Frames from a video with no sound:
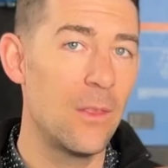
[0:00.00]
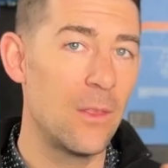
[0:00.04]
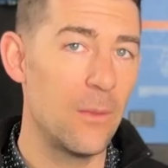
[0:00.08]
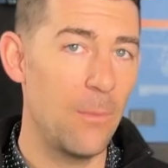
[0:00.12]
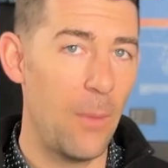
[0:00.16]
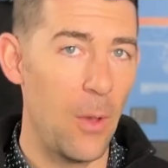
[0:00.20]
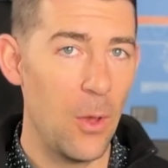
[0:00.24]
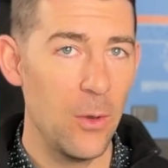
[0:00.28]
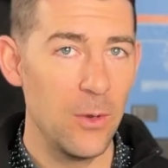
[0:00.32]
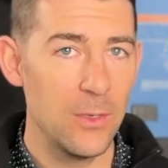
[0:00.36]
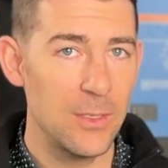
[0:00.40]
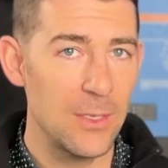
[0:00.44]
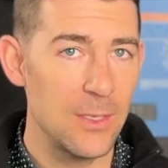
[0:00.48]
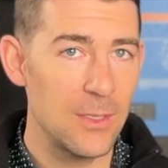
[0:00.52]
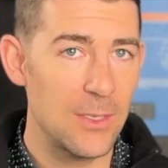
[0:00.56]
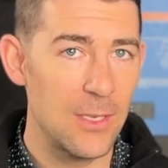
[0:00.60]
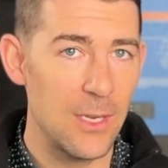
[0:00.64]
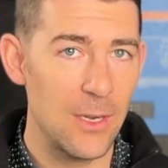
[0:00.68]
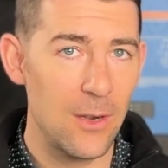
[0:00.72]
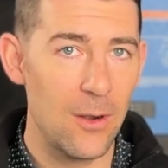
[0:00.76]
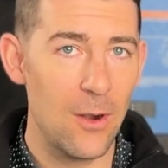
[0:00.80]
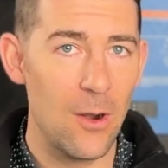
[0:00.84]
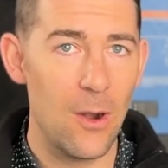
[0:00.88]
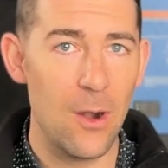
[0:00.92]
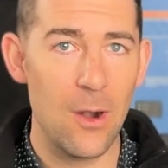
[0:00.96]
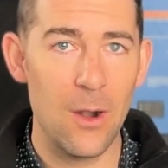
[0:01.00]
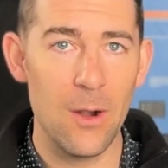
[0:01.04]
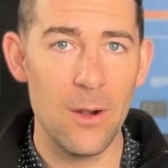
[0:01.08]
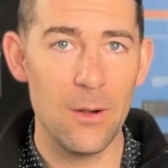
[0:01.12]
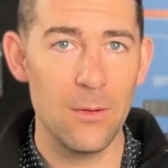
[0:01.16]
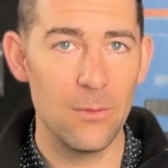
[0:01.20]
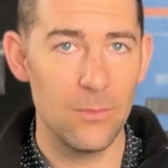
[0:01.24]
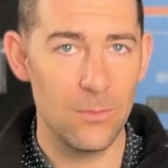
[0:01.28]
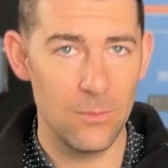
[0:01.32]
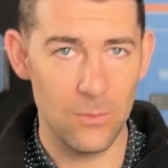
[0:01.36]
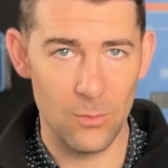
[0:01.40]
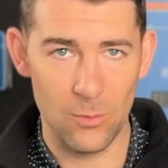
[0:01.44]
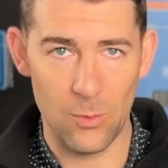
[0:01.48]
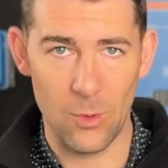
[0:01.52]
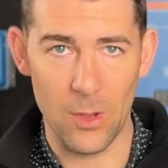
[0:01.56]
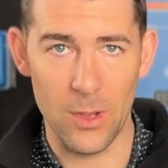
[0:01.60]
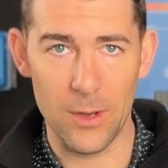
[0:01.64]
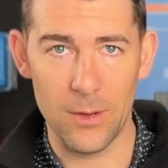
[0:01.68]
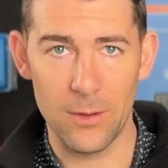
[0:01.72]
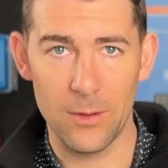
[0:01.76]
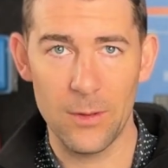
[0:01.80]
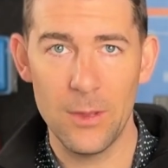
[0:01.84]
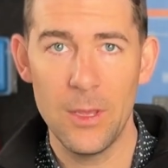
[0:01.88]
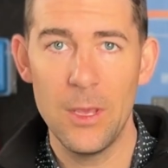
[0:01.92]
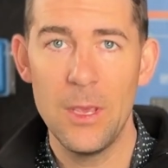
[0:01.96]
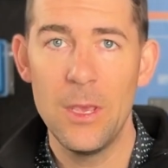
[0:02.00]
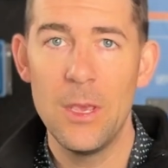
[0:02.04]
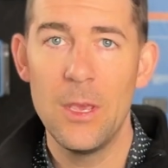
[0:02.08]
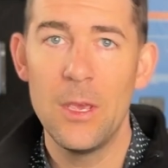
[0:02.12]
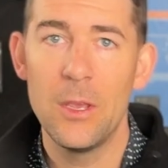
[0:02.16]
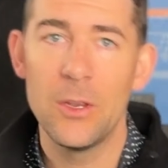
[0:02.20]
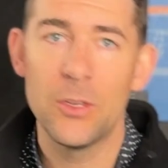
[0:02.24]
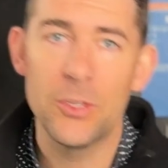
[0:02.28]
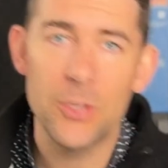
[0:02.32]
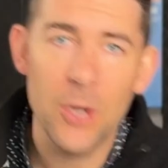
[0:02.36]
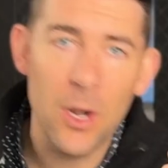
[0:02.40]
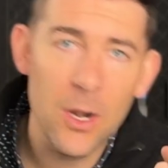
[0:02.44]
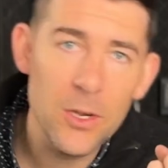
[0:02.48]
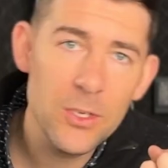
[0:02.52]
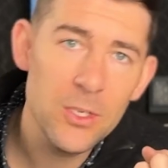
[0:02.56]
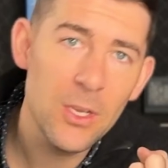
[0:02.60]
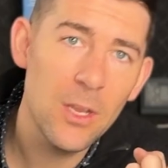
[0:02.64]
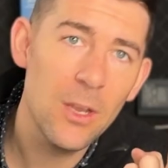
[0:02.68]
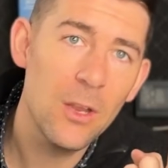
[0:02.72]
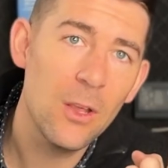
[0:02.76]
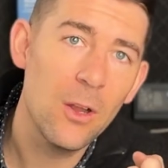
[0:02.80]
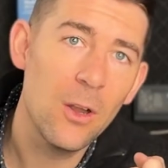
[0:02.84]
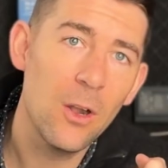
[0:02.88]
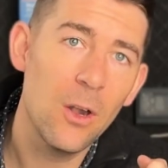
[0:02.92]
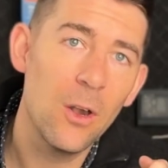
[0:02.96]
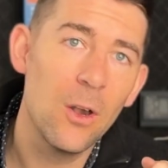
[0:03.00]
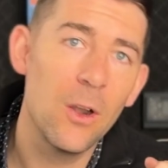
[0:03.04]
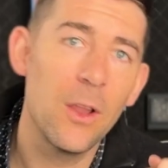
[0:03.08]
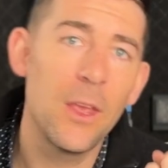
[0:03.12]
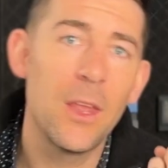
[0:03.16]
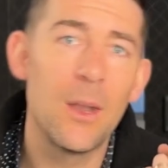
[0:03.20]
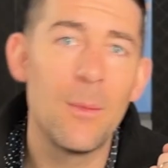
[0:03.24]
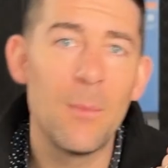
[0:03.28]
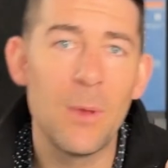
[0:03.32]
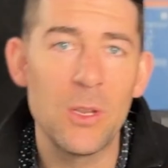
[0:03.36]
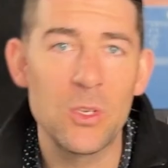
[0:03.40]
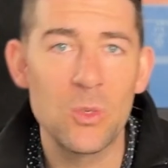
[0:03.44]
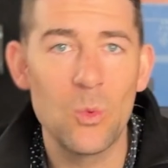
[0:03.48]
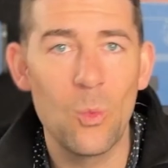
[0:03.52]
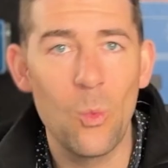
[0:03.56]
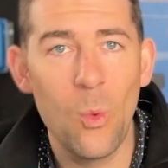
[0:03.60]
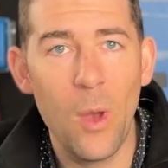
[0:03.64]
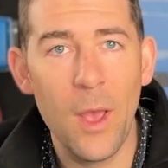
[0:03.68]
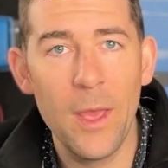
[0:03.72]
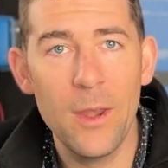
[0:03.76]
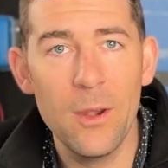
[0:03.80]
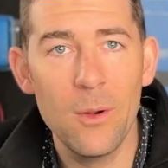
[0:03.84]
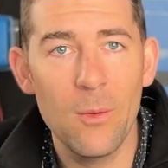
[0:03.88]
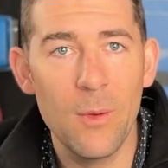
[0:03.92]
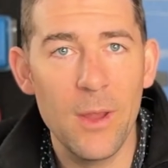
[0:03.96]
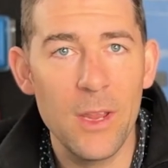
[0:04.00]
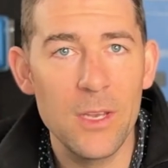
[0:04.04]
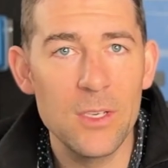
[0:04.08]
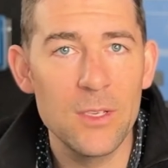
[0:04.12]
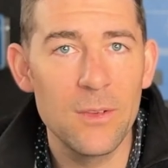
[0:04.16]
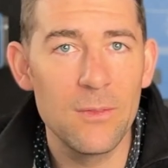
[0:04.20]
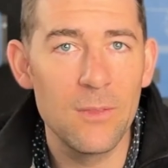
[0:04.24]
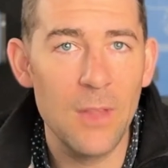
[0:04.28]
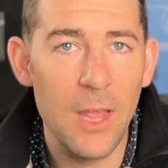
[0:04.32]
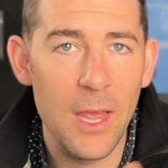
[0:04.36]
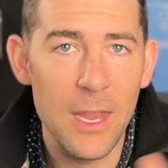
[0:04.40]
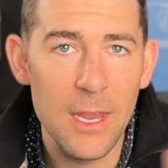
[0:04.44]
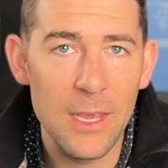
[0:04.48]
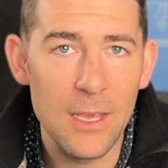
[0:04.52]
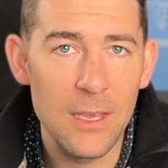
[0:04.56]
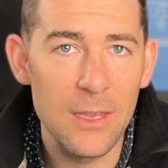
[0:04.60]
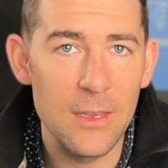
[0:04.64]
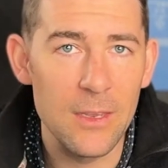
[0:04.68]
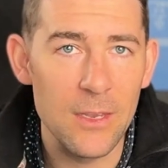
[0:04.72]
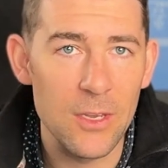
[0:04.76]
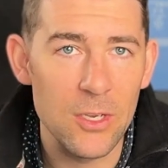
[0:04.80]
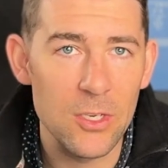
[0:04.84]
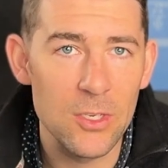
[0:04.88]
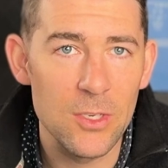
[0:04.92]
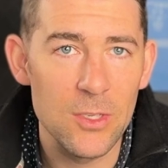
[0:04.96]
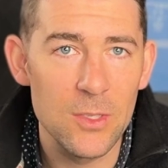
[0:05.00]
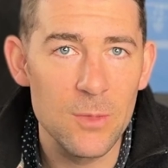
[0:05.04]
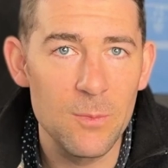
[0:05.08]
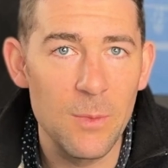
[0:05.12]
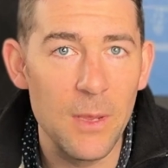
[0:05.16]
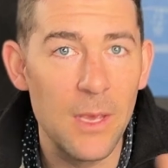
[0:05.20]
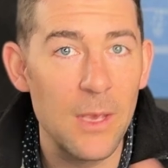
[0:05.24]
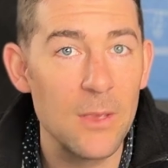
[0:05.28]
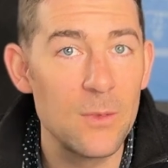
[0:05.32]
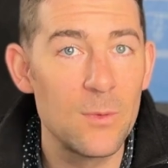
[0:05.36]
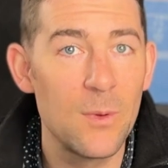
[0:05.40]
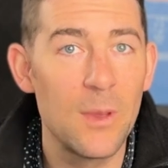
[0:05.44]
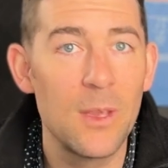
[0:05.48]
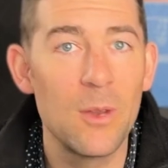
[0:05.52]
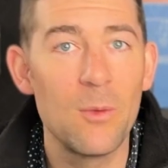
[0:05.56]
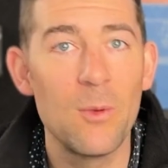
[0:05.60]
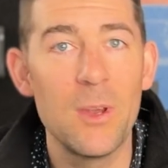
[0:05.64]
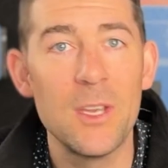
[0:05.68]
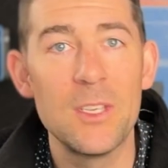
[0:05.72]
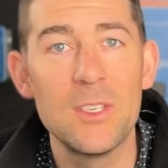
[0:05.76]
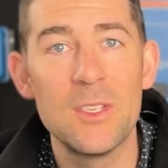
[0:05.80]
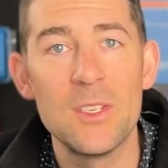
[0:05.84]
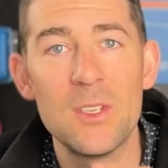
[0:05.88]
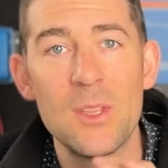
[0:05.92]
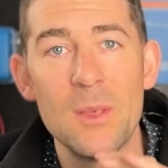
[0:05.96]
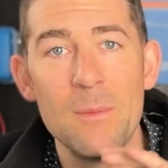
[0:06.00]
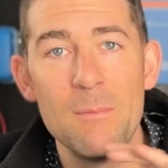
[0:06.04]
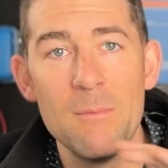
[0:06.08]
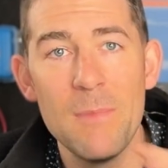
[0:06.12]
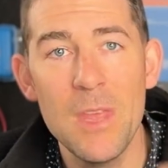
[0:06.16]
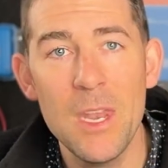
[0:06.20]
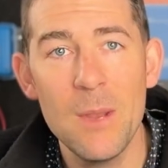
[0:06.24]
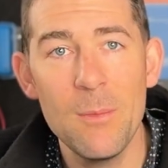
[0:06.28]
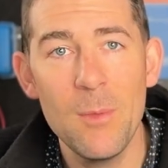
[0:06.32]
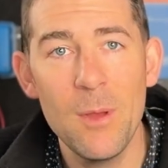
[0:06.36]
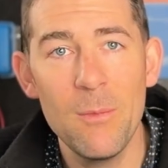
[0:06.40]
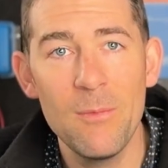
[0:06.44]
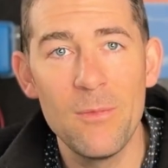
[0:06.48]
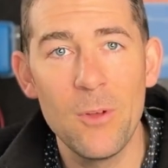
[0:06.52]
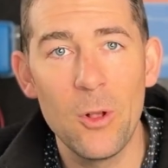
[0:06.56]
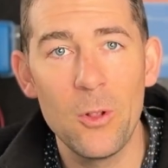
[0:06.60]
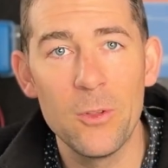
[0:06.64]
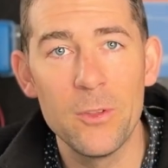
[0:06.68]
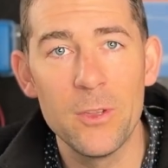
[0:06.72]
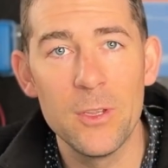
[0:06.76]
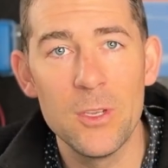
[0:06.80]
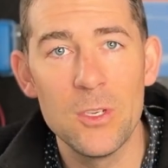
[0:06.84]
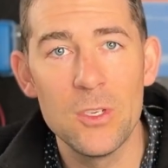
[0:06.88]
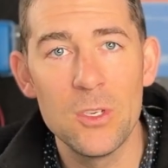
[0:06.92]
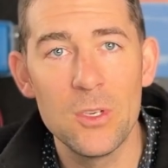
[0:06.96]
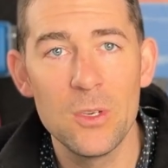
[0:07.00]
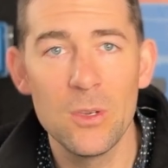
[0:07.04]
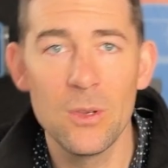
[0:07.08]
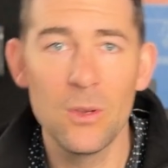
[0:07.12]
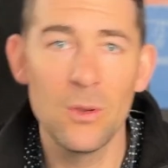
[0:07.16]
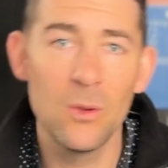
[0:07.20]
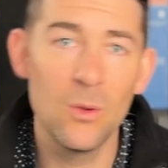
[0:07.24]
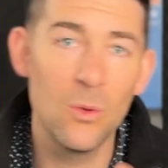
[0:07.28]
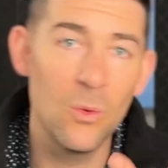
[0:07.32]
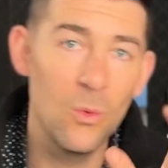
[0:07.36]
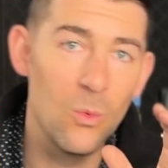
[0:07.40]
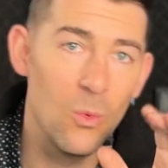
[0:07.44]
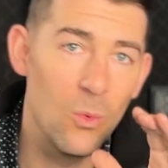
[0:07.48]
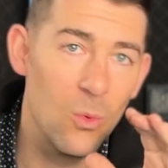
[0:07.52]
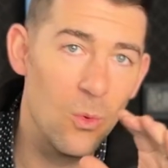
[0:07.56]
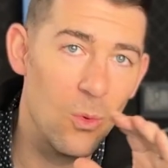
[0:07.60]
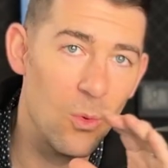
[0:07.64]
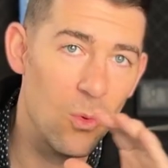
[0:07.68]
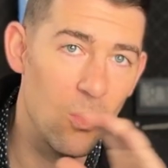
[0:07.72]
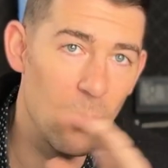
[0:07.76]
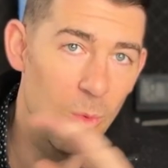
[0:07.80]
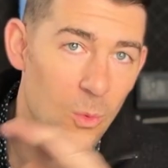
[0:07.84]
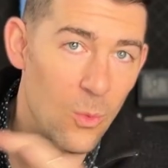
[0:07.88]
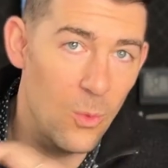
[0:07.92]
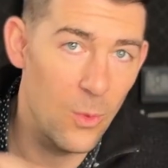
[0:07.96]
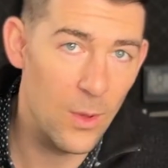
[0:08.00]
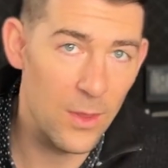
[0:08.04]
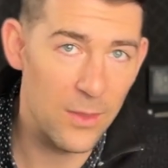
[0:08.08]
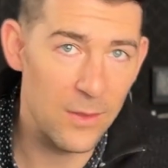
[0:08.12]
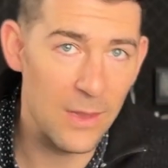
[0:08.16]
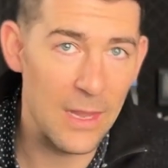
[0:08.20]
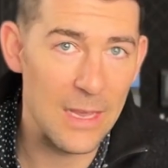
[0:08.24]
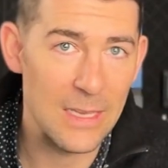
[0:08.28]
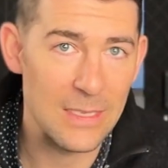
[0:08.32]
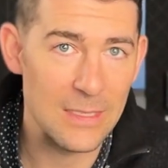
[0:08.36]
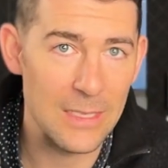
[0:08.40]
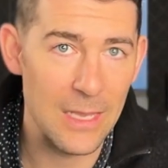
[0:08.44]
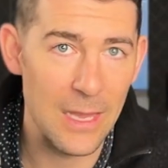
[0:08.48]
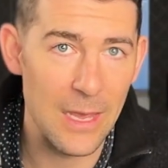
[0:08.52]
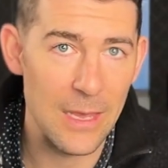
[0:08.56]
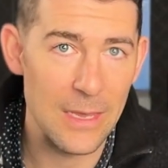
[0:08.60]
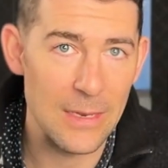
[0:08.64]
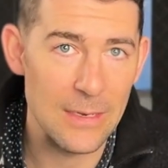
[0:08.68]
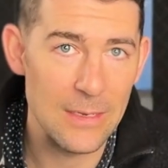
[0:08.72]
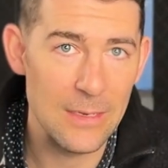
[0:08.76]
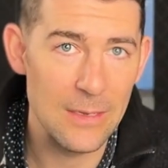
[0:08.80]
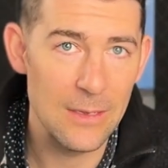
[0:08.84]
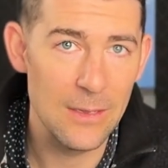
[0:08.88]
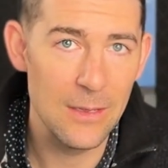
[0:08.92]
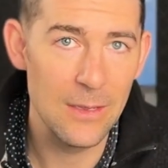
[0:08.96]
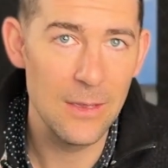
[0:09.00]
The bonuses here are: 1. Charge can occur in a much wider range of lighting conditions because we can reach the minimum voltage with less light.